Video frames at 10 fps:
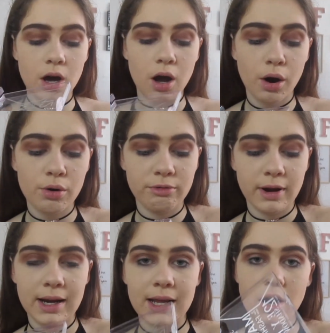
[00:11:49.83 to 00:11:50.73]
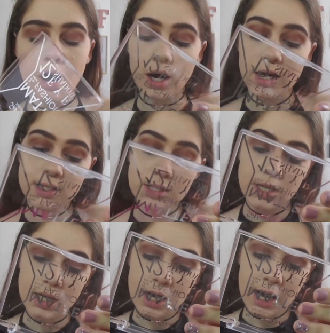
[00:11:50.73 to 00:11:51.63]
are really hard.
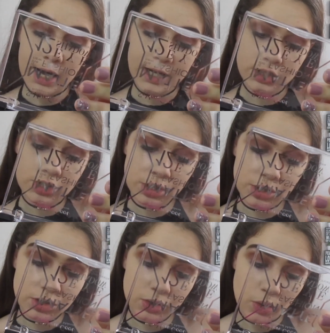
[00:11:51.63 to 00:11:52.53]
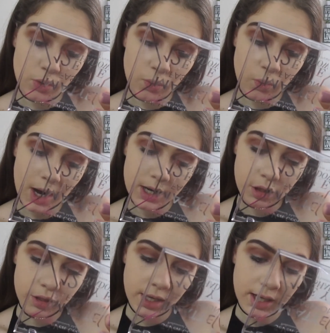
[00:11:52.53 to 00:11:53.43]
Just one
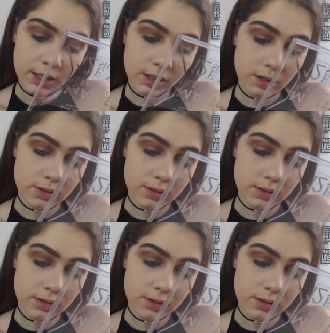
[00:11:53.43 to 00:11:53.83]
thing